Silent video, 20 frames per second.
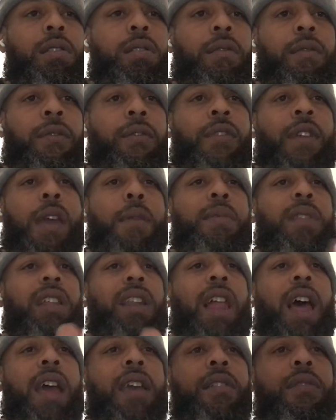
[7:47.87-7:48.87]
family
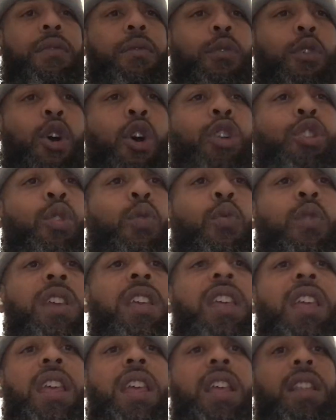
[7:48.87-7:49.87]
life on the
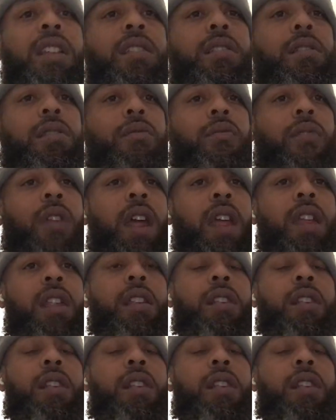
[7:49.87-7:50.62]
weekends, right?